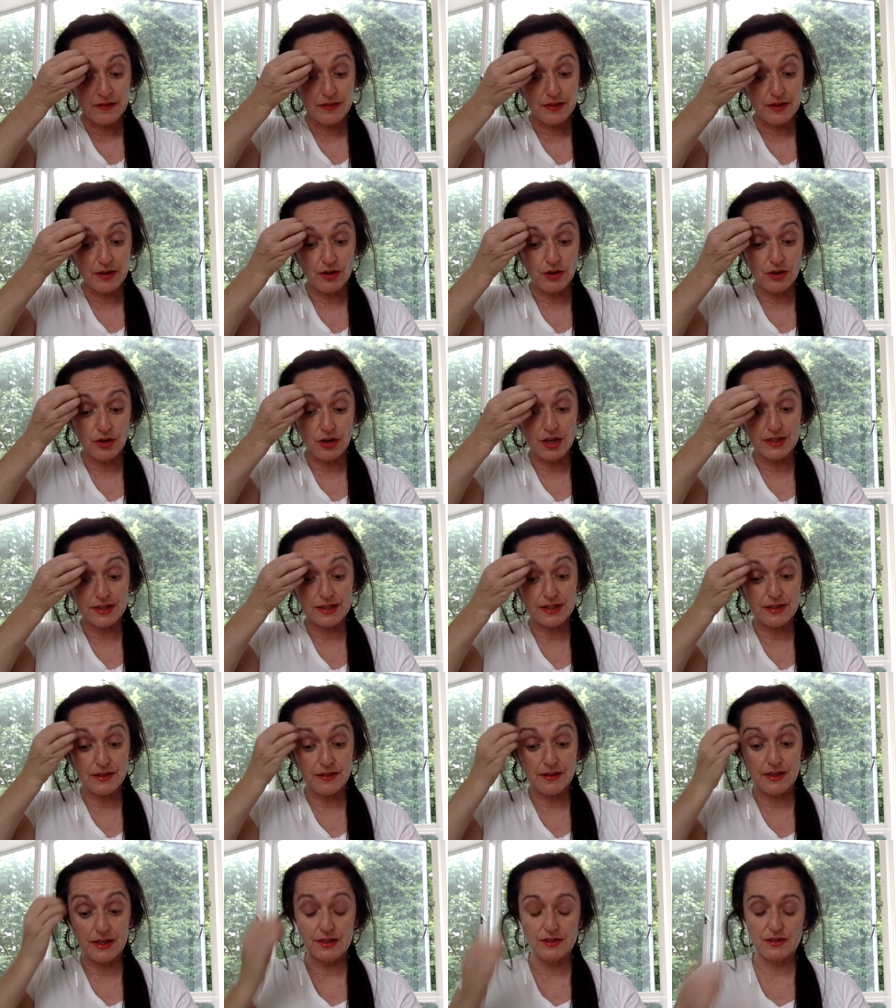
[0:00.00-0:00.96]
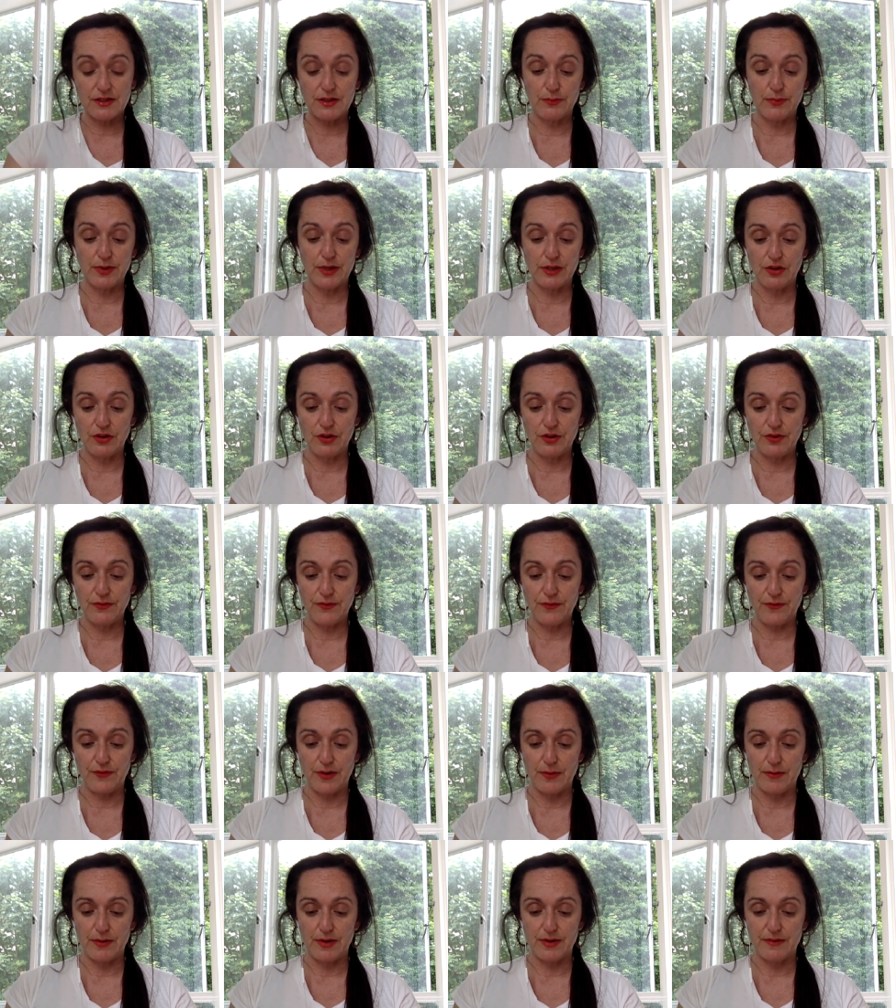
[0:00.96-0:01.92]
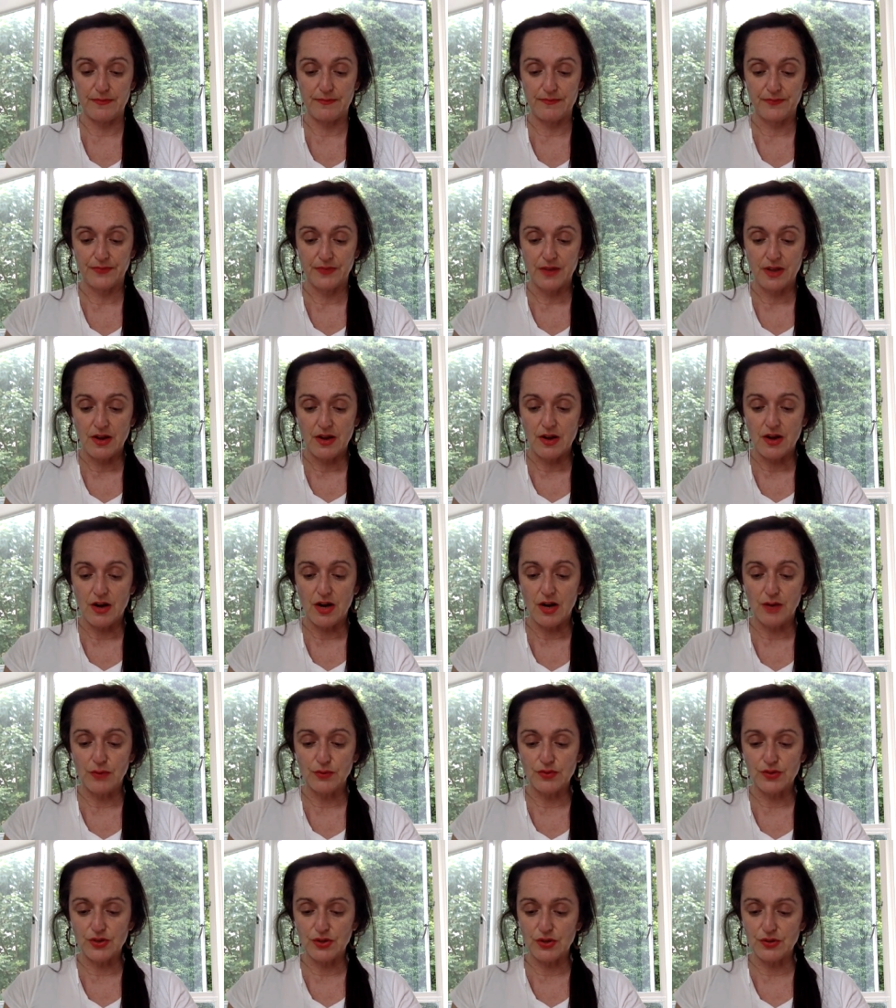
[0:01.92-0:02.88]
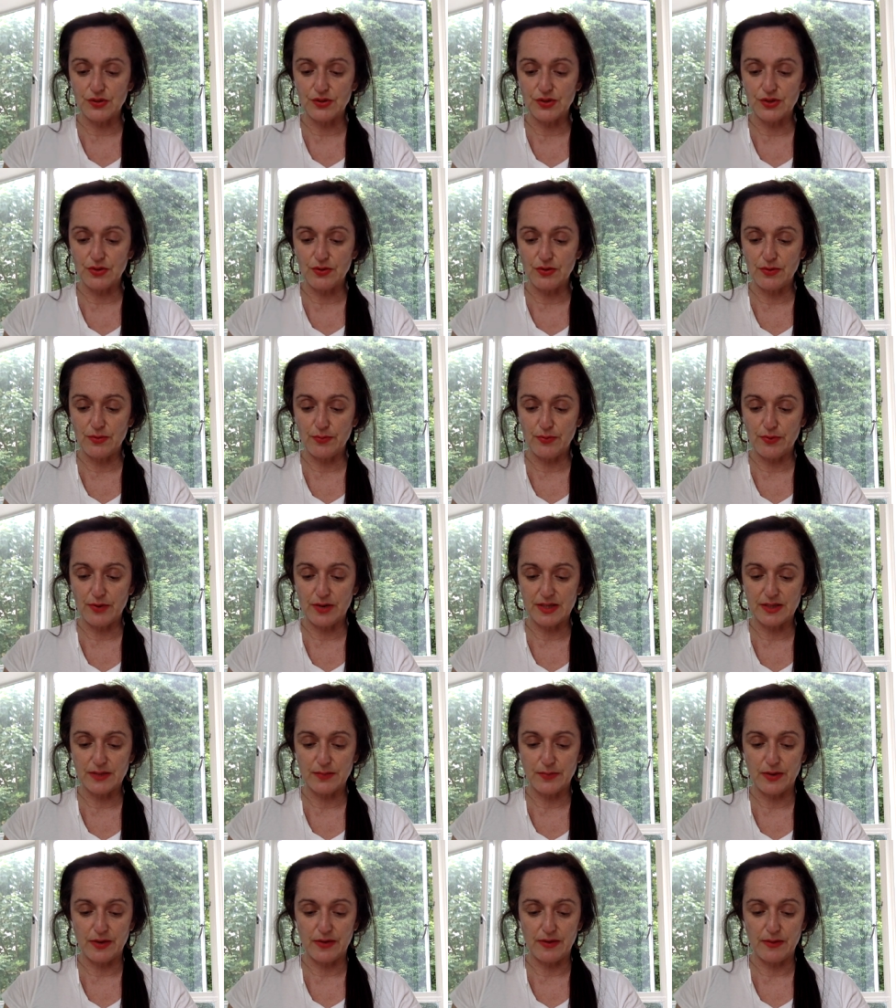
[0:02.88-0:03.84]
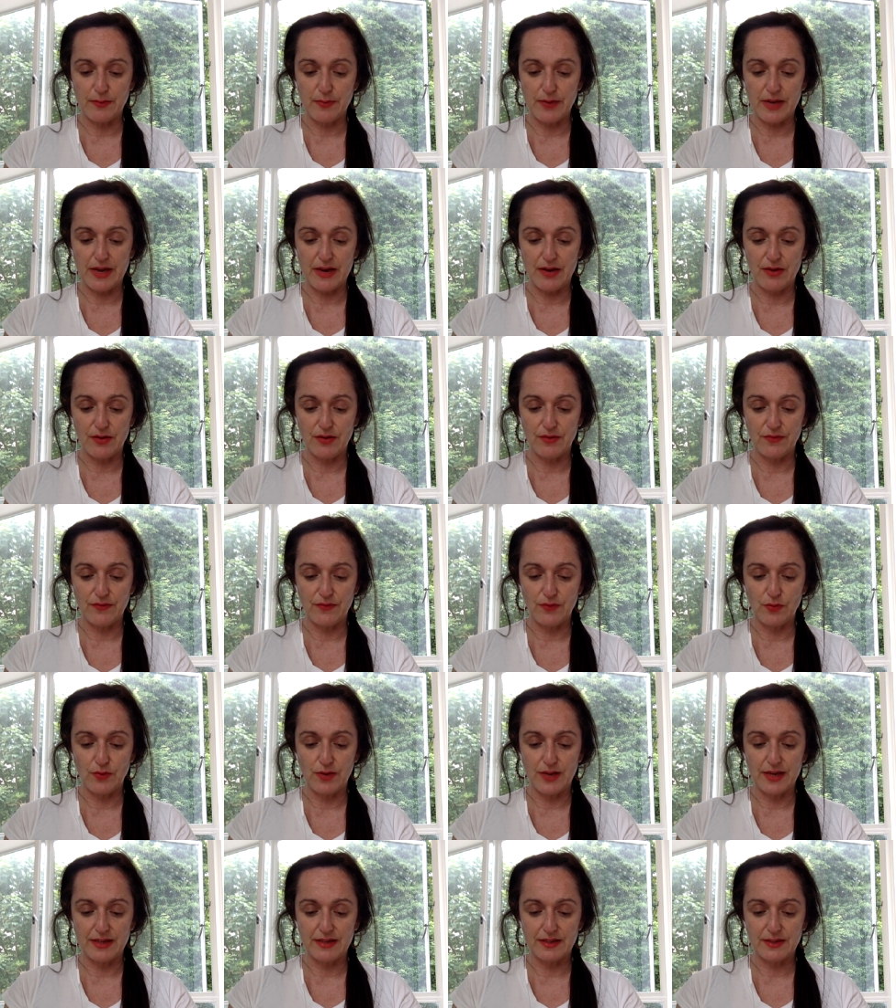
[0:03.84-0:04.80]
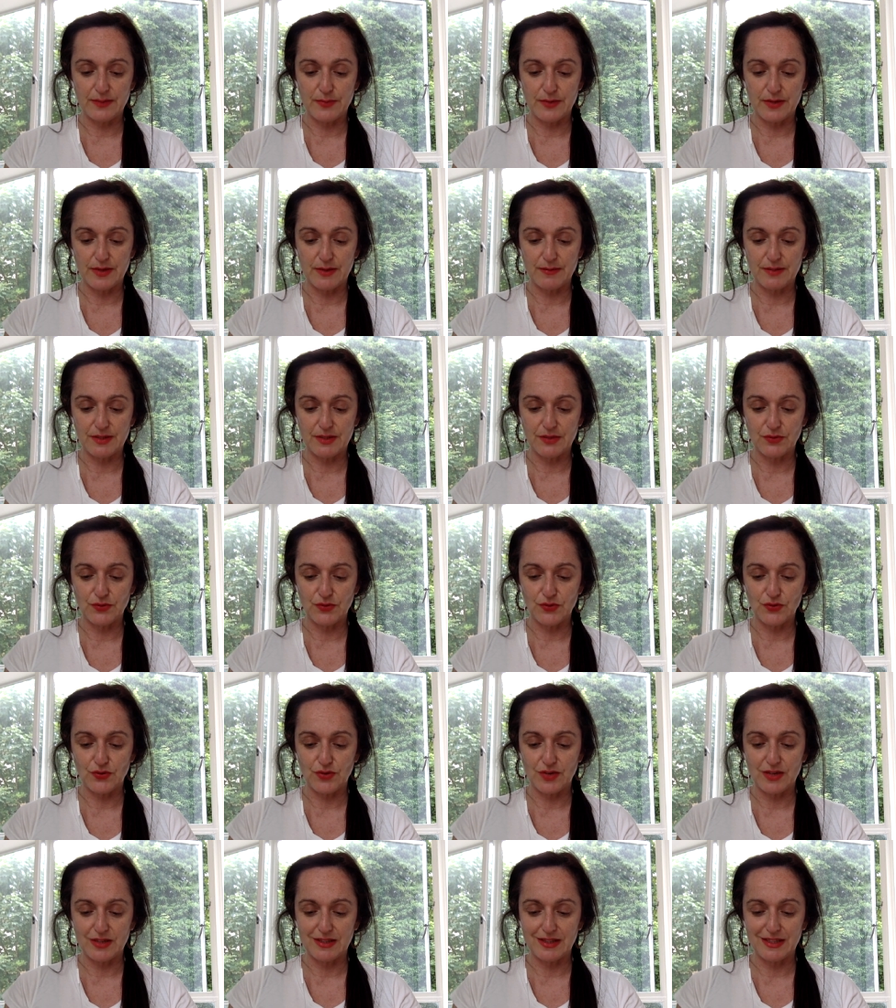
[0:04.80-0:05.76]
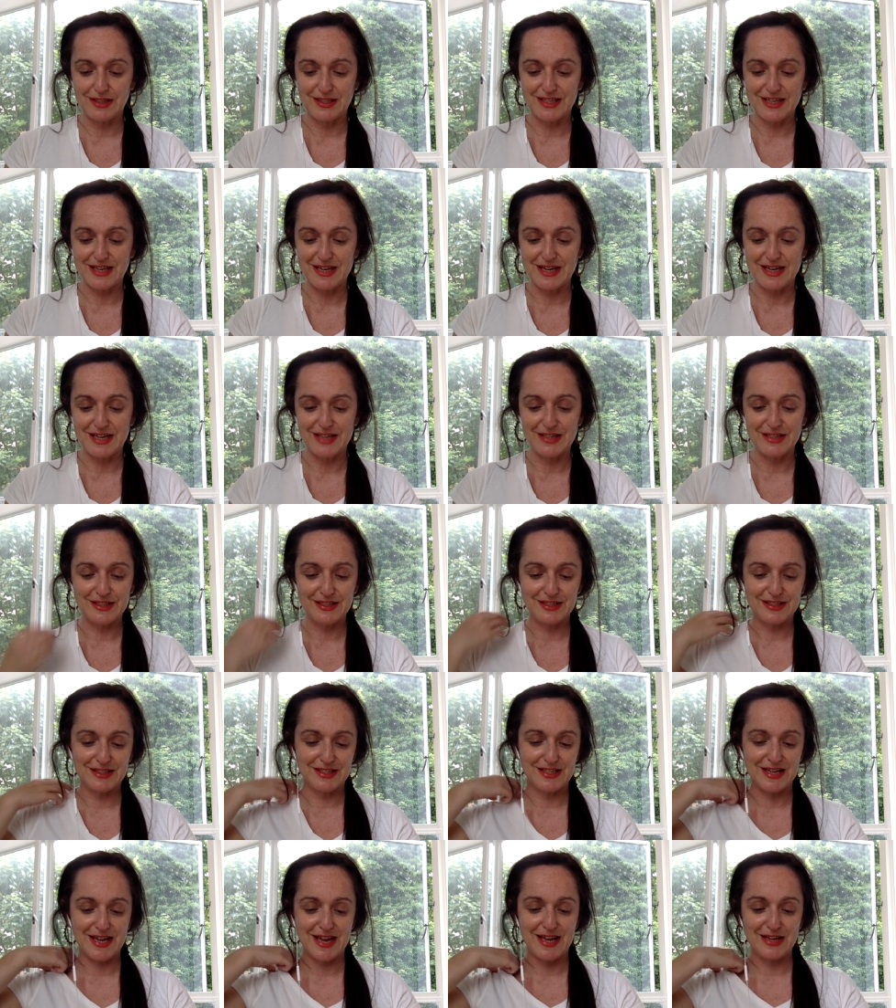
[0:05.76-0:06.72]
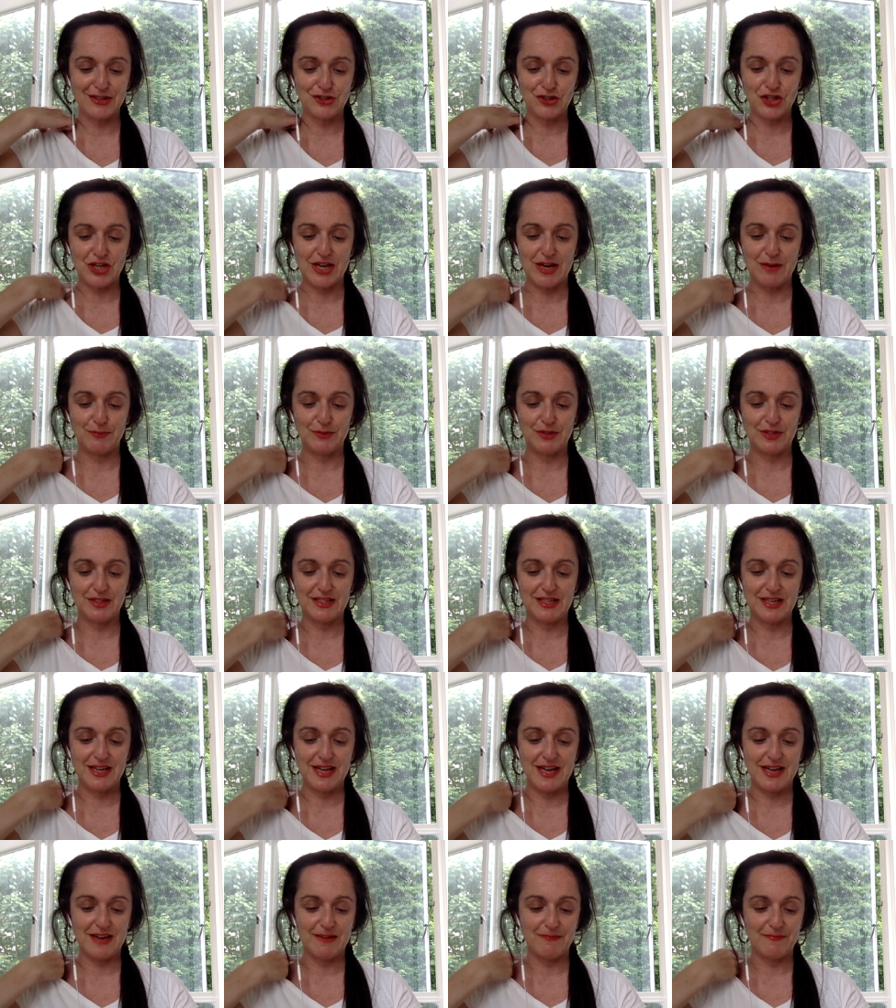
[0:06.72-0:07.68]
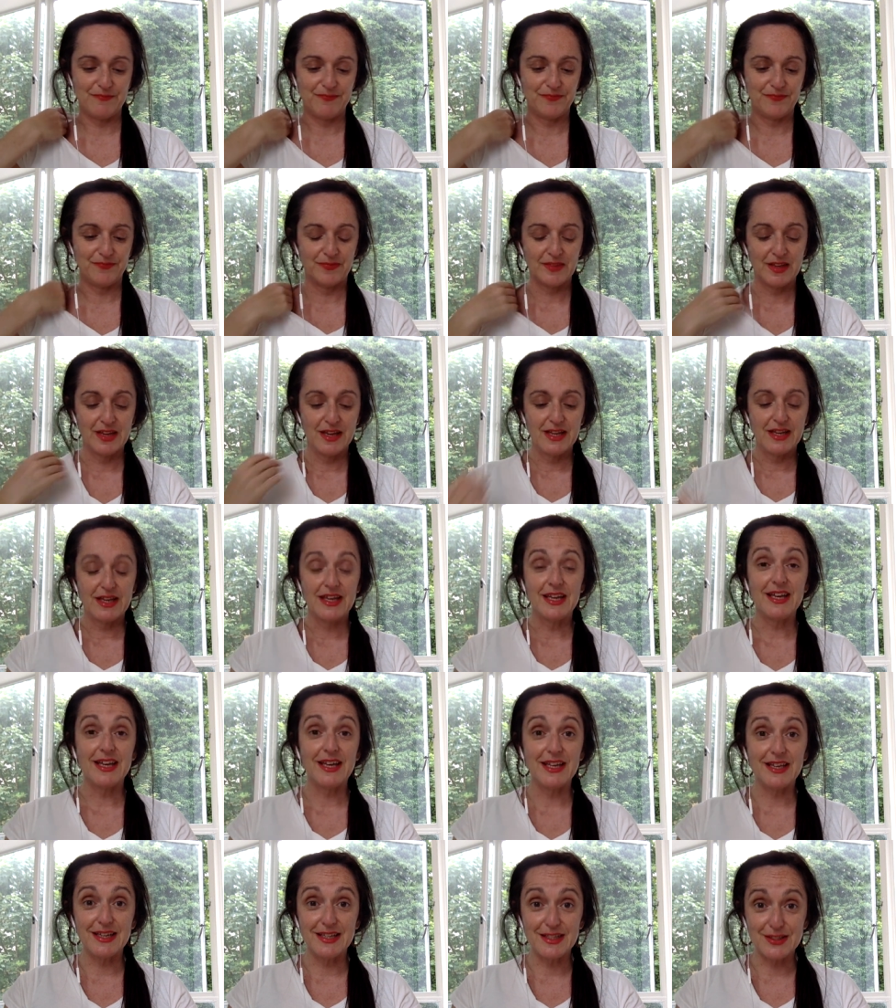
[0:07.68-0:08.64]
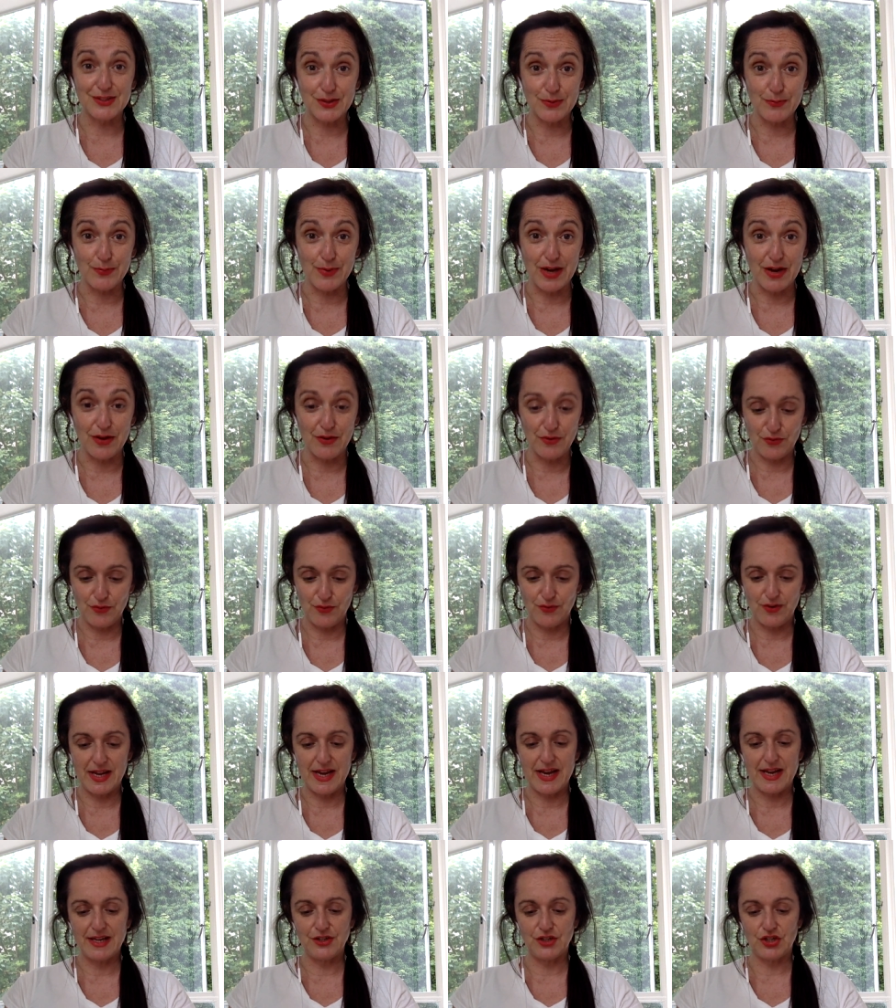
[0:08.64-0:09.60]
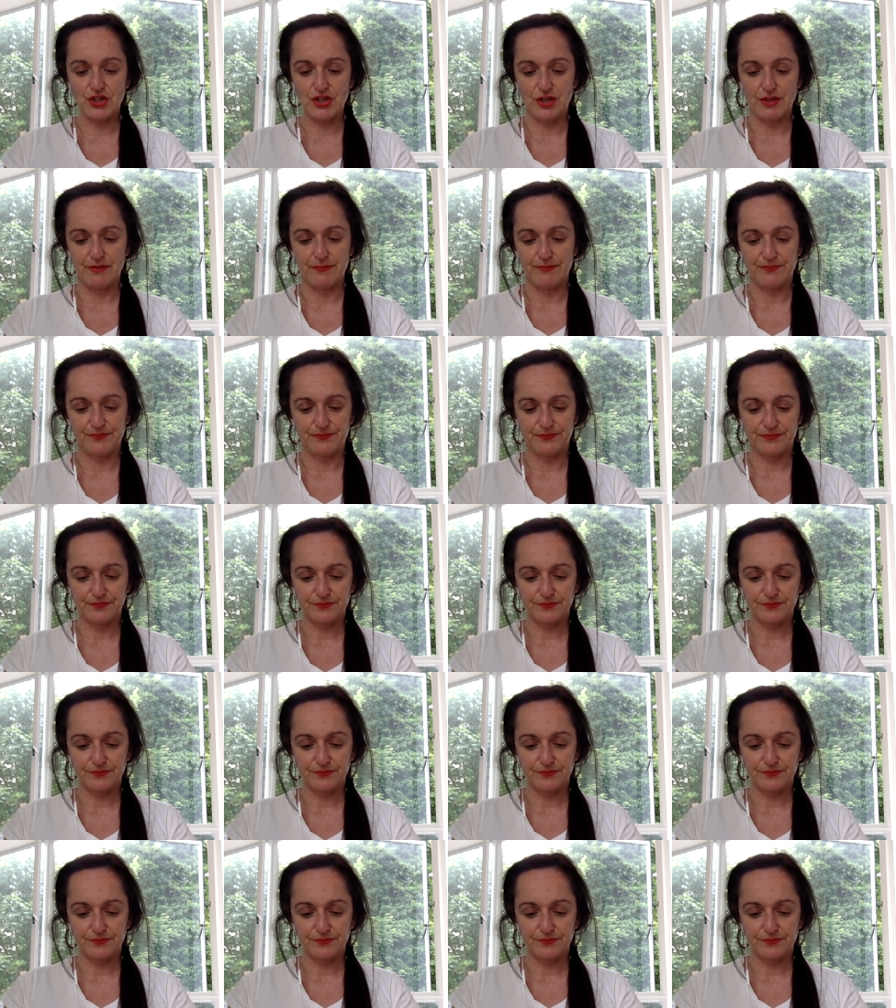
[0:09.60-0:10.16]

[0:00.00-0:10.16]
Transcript: There are lots of things to be learnt from it. I was also impressed by the power of awareness, but I'm still struggling to understand chapter 10. It is about creation.